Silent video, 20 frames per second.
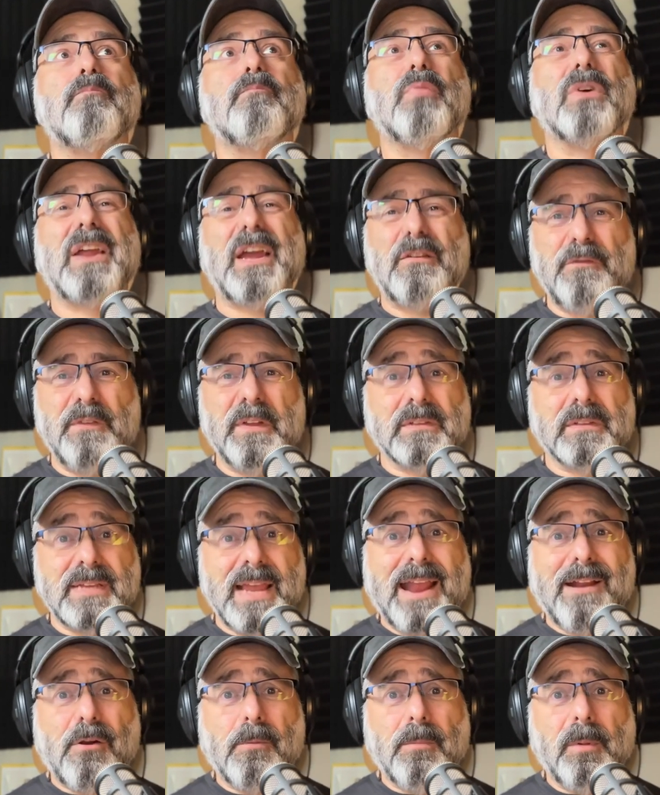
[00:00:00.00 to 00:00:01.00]
But I feel
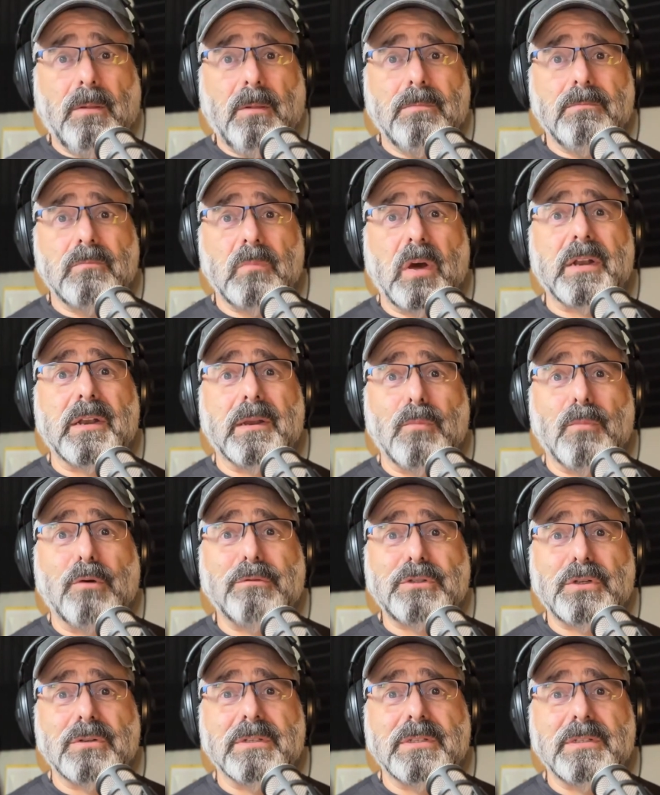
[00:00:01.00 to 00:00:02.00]
terrible on an
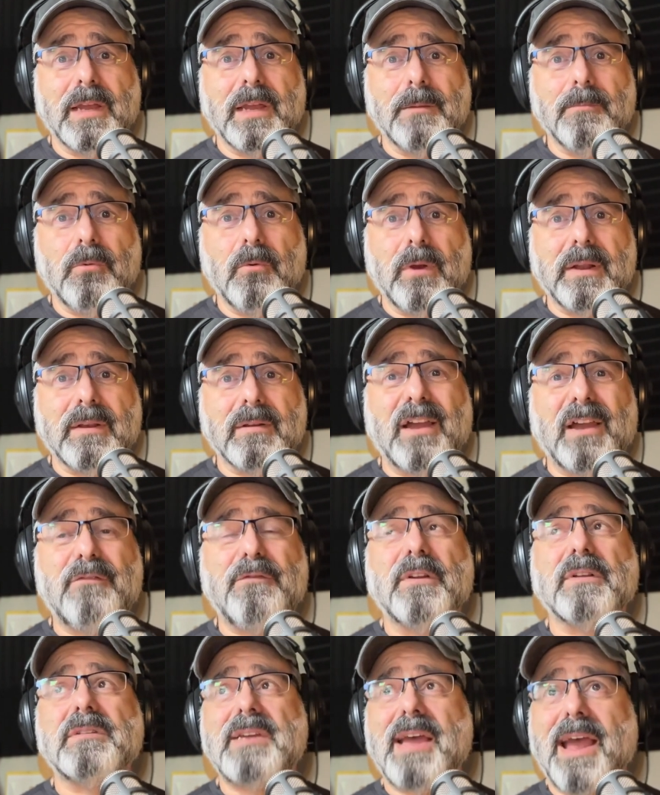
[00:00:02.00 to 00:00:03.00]
emotional standpoint. I
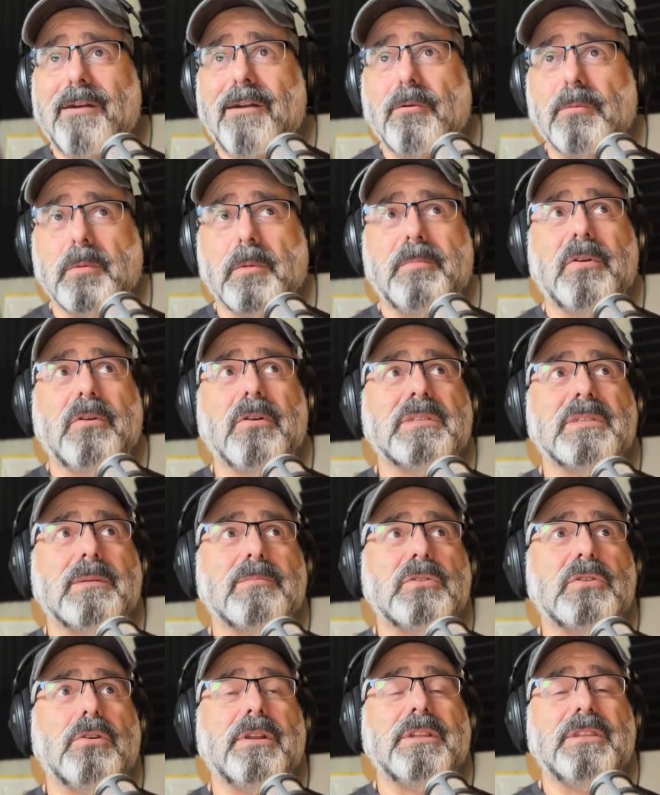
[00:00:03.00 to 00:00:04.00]
feel terrible because
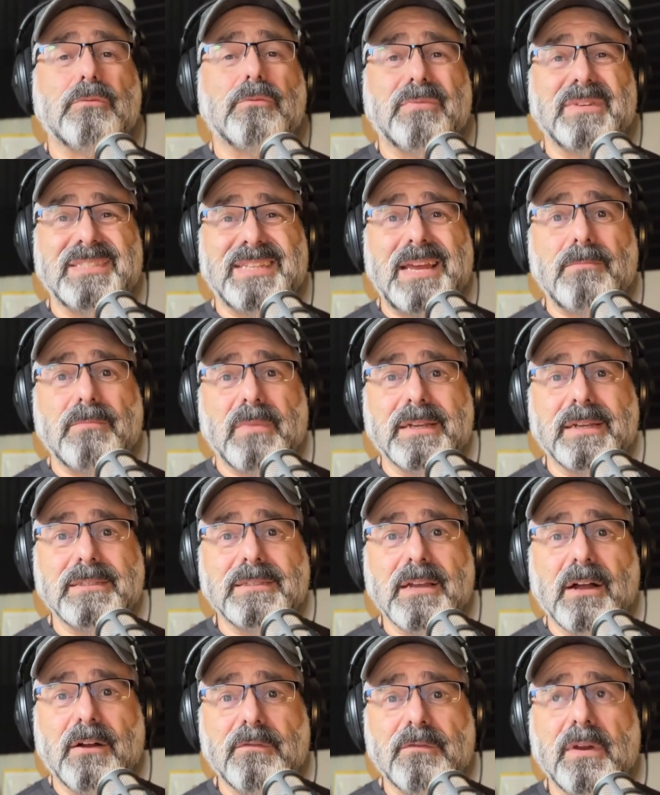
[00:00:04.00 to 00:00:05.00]
I'm starting to resent
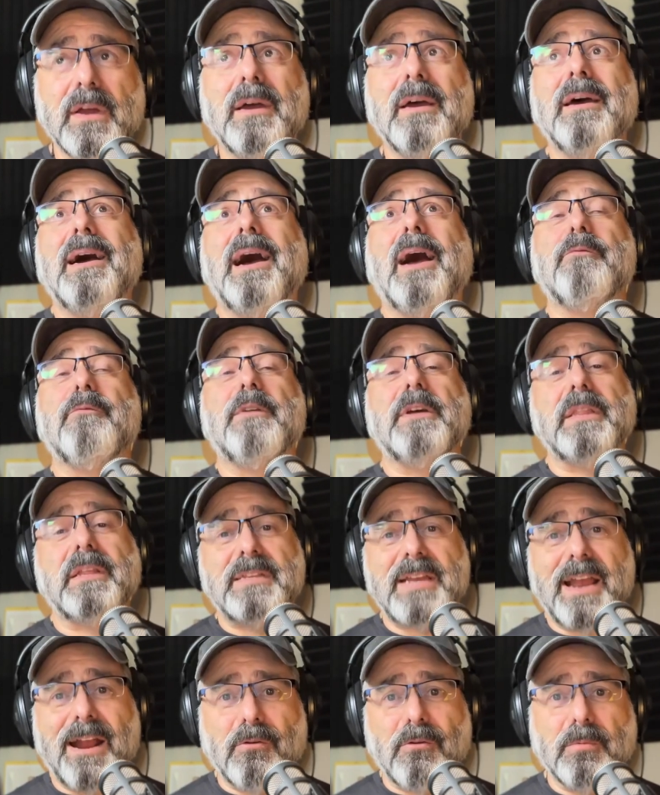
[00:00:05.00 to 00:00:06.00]
myself. I'm feeling
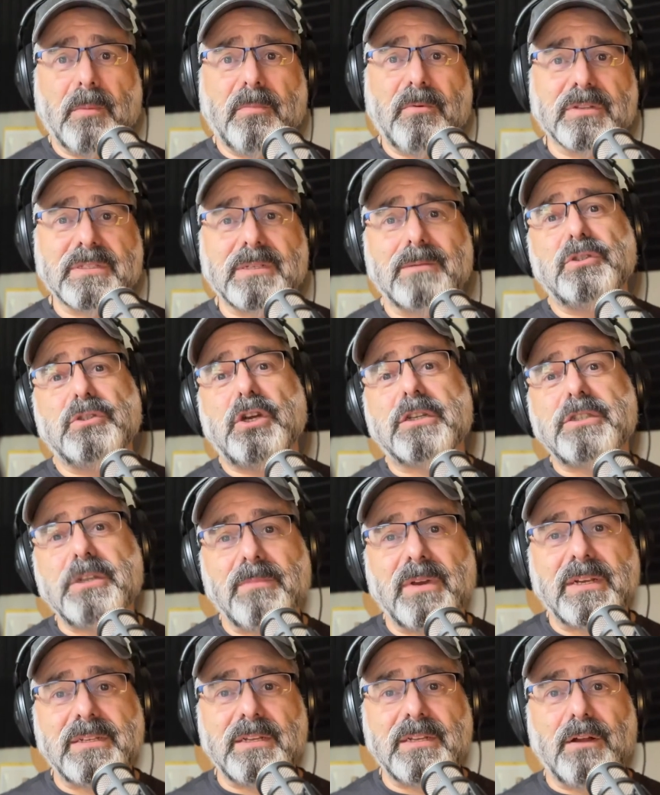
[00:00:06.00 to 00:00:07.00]
terrible because I'm
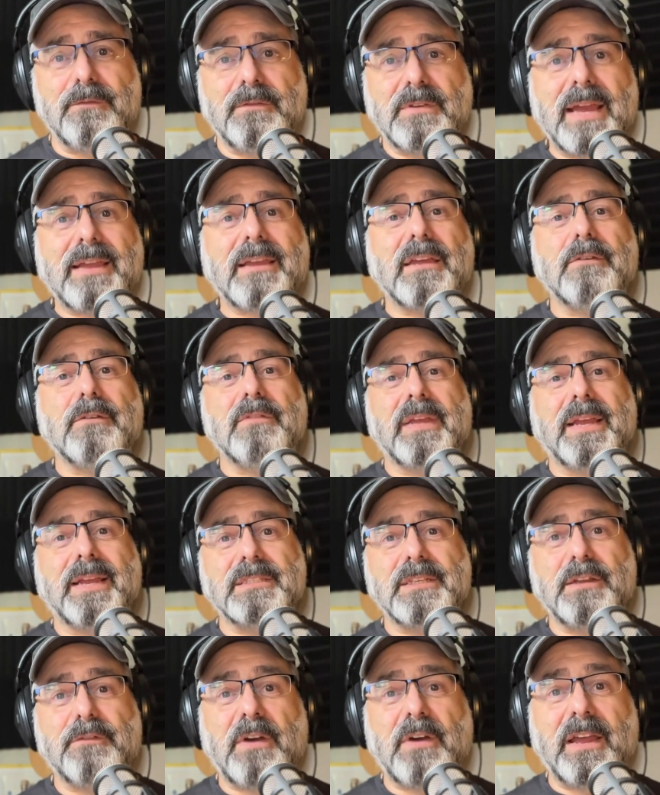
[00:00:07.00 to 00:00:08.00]
judging myself negatively
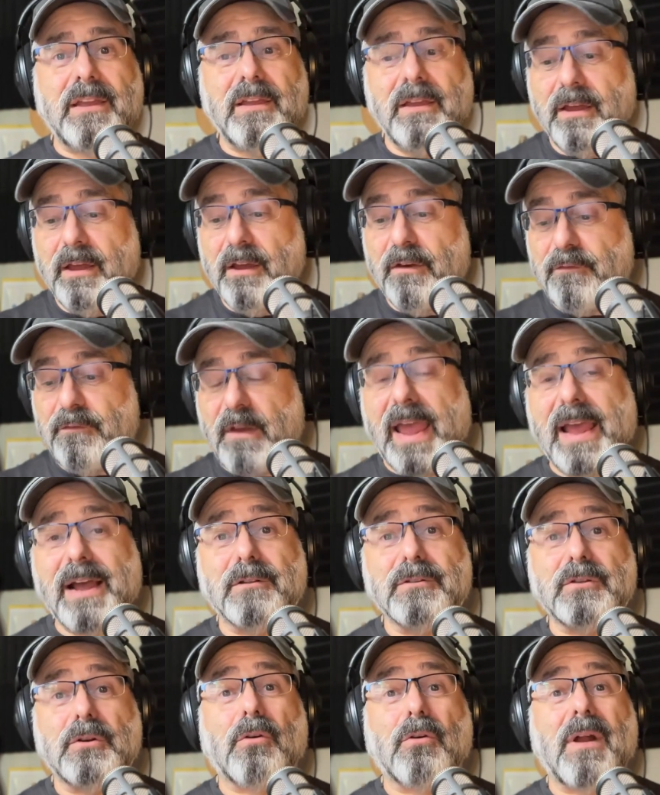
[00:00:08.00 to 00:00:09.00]
as if I
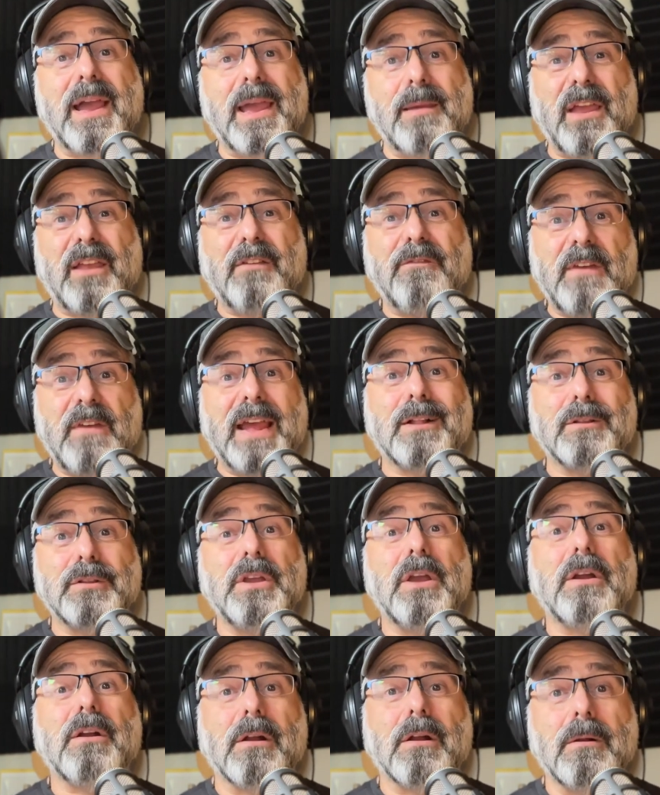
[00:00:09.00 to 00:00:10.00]
failed or I am a
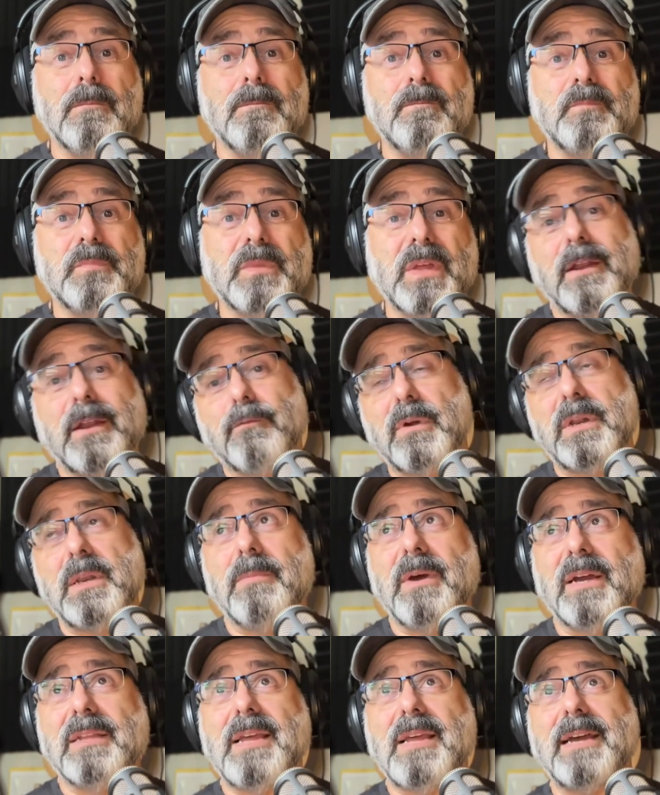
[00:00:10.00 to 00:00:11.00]
failure. And I've written
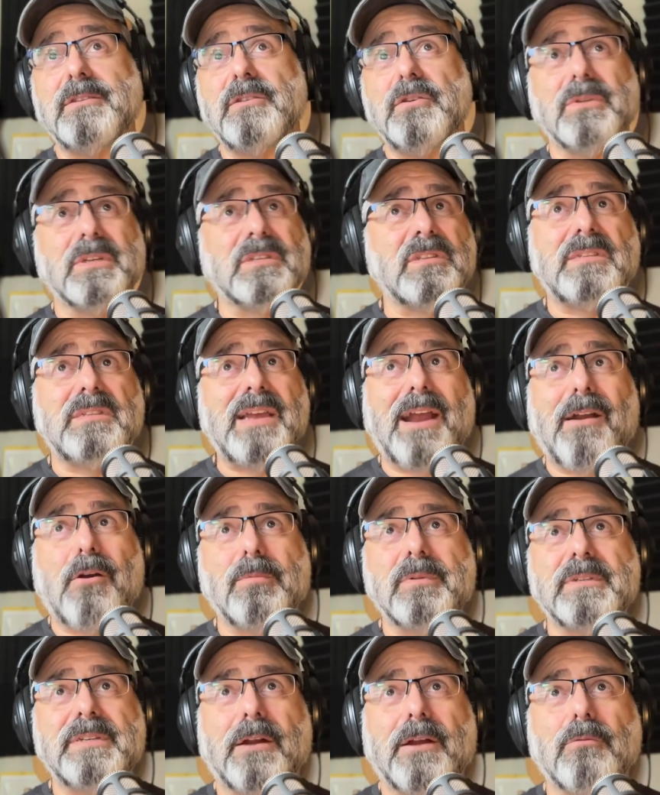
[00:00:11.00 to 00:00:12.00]
about that too. That's a
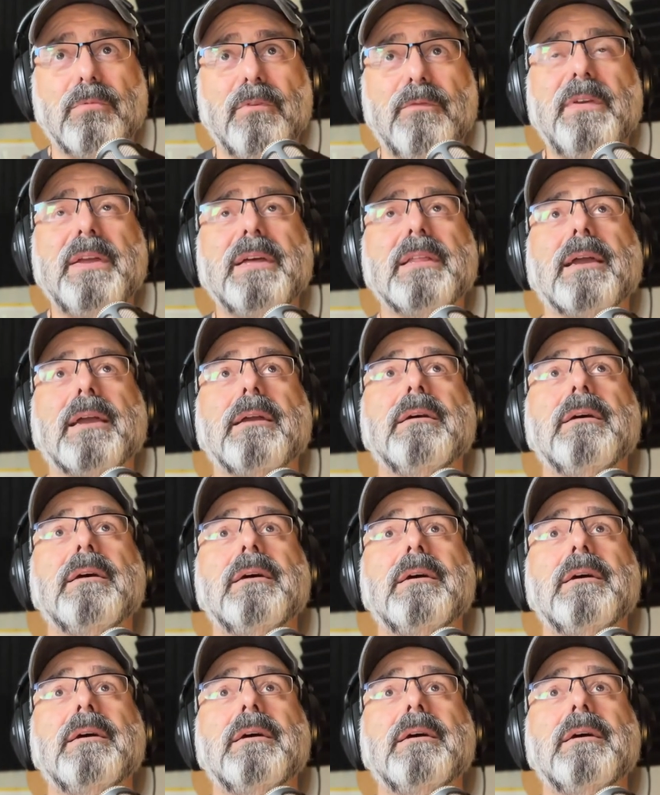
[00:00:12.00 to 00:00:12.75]
terrible, terrible feeling.